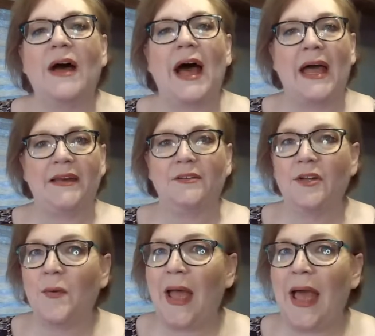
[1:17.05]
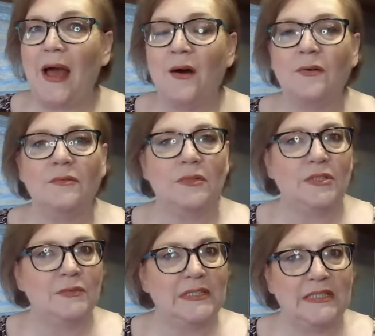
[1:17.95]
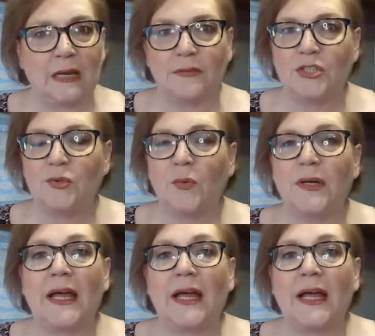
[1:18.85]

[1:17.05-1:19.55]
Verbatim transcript: I don't know how, and you would state what you want,